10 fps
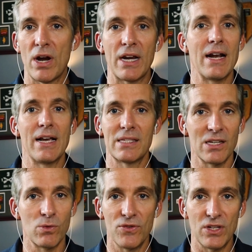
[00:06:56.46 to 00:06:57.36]
recognize
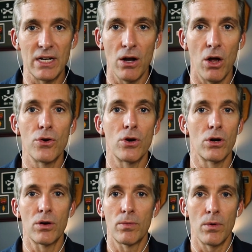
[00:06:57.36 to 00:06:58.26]
things we've seen in
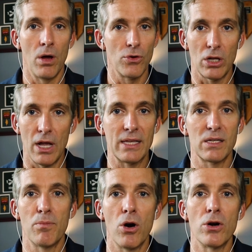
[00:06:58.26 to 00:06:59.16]
other
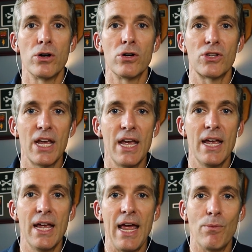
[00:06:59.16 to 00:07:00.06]
clients and partners,
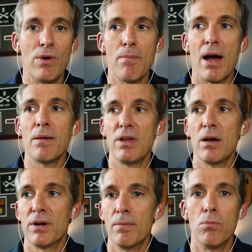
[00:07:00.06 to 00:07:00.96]
and we might be
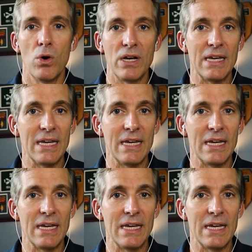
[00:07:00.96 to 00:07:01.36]
able to more